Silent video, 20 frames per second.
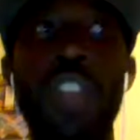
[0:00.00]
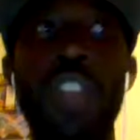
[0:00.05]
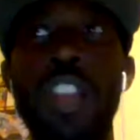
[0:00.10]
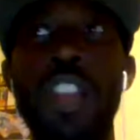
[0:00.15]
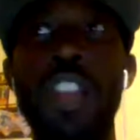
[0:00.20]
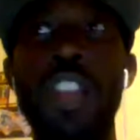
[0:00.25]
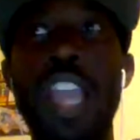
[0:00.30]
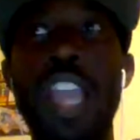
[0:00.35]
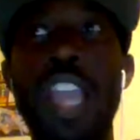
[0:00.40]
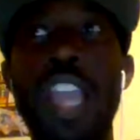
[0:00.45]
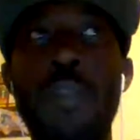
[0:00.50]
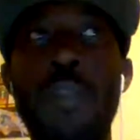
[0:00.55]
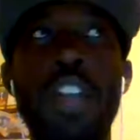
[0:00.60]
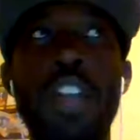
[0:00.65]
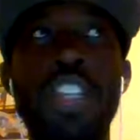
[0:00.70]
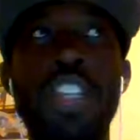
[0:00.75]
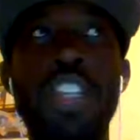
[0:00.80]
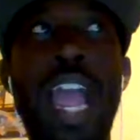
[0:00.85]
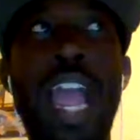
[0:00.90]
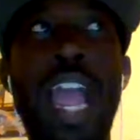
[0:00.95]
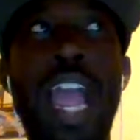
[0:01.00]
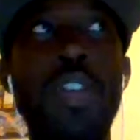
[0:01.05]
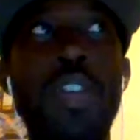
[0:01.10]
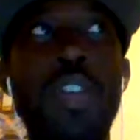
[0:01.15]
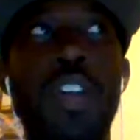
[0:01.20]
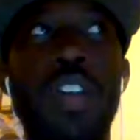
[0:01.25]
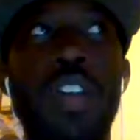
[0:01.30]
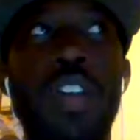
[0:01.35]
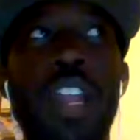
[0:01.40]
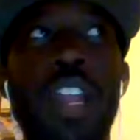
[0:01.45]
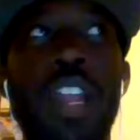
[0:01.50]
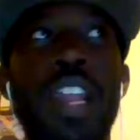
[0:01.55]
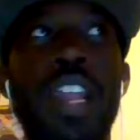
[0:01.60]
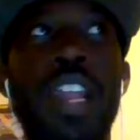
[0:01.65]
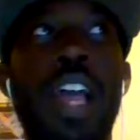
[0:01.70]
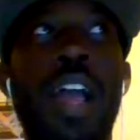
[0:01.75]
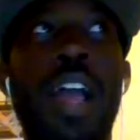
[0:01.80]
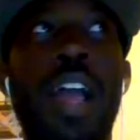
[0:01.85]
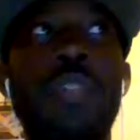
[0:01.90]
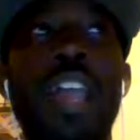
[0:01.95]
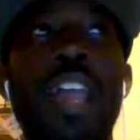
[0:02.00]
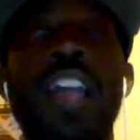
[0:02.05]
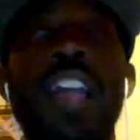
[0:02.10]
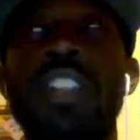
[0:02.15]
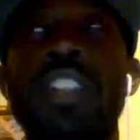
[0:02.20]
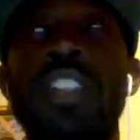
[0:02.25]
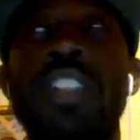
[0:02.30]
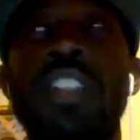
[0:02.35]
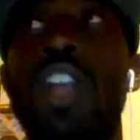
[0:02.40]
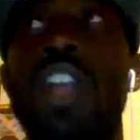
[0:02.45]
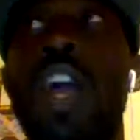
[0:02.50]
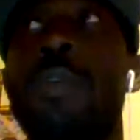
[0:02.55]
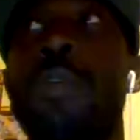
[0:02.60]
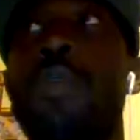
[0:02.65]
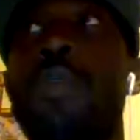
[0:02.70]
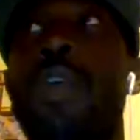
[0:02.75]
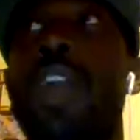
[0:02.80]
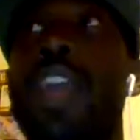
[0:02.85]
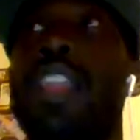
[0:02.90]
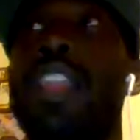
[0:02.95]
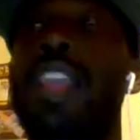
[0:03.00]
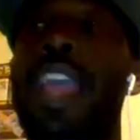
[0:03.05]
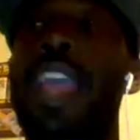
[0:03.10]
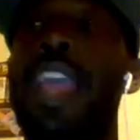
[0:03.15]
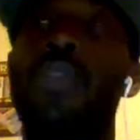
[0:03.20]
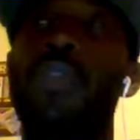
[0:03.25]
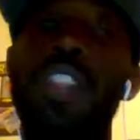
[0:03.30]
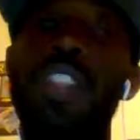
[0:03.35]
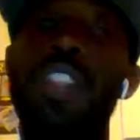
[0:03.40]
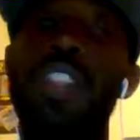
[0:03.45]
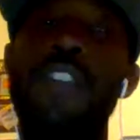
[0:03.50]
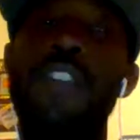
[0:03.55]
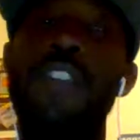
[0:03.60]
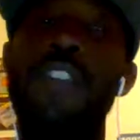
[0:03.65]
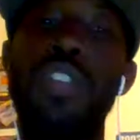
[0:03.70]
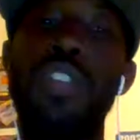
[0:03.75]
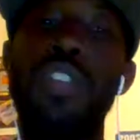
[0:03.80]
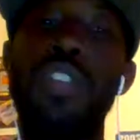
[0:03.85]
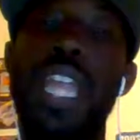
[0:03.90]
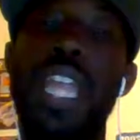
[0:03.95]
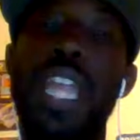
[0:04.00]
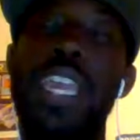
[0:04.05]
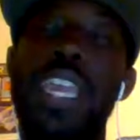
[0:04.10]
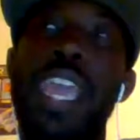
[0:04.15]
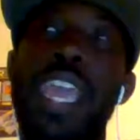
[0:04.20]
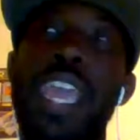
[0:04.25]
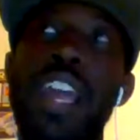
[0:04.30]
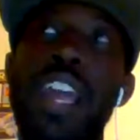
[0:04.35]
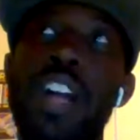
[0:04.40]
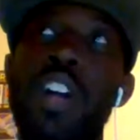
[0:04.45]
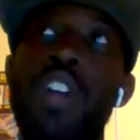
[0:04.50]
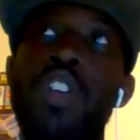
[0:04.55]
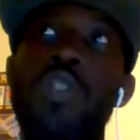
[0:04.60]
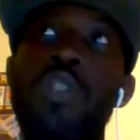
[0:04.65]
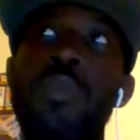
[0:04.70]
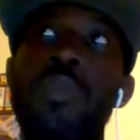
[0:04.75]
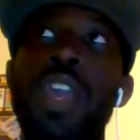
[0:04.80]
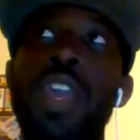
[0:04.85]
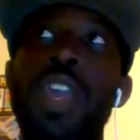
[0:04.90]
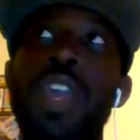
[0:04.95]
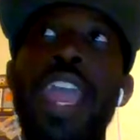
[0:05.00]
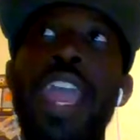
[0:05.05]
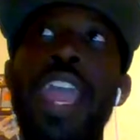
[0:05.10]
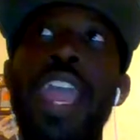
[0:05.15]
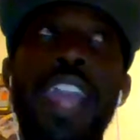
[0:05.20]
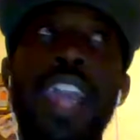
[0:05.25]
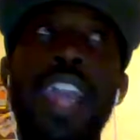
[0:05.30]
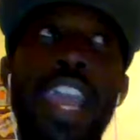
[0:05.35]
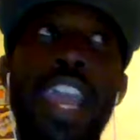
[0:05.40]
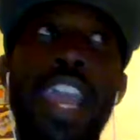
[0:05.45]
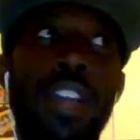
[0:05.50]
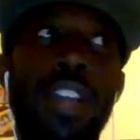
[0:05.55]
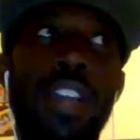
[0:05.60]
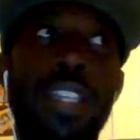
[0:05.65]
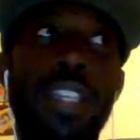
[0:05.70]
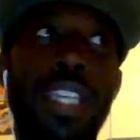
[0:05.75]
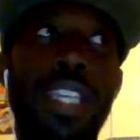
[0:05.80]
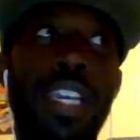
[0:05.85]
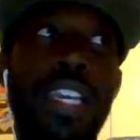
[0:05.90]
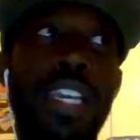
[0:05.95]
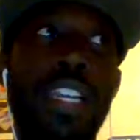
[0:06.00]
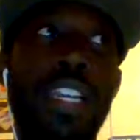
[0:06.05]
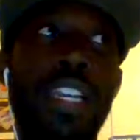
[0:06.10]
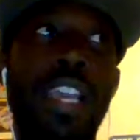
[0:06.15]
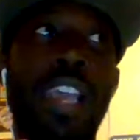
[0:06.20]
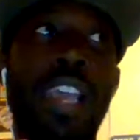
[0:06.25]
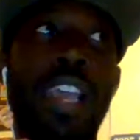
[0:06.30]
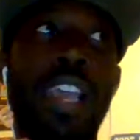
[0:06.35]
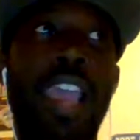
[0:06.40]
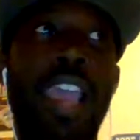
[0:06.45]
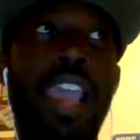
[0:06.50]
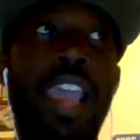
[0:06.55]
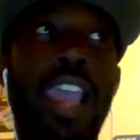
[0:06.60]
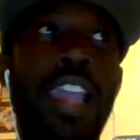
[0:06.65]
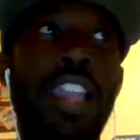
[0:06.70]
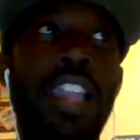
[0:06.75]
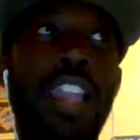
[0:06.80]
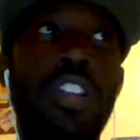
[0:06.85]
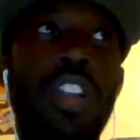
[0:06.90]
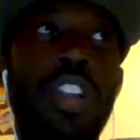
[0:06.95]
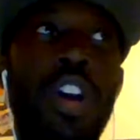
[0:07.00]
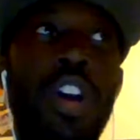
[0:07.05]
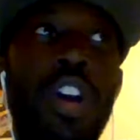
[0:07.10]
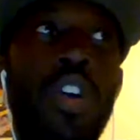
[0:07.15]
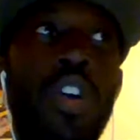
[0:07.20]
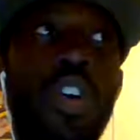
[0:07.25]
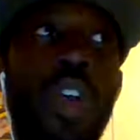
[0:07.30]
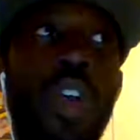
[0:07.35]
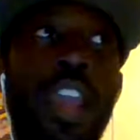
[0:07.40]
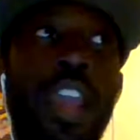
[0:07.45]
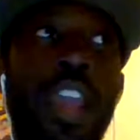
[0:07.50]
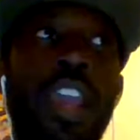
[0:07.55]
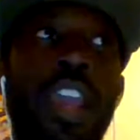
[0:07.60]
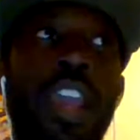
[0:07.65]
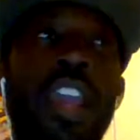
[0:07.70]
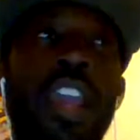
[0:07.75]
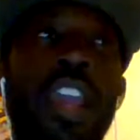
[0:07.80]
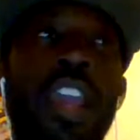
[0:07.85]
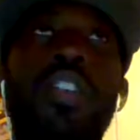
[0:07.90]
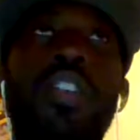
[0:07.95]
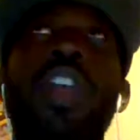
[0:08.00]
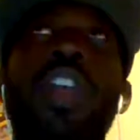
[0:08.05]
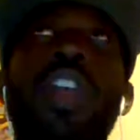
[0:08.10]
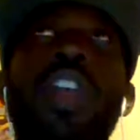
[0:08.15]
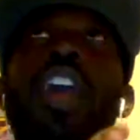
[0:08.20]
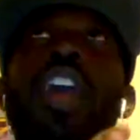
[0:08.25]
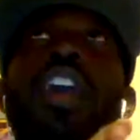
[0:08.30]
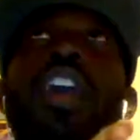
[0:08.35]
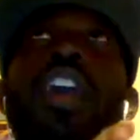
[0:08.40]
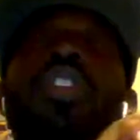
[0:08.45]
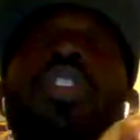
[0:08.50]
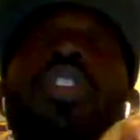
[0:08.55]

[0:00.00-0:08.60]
Look how much and I'm not stopping with the veterans like Helm and Erickson and and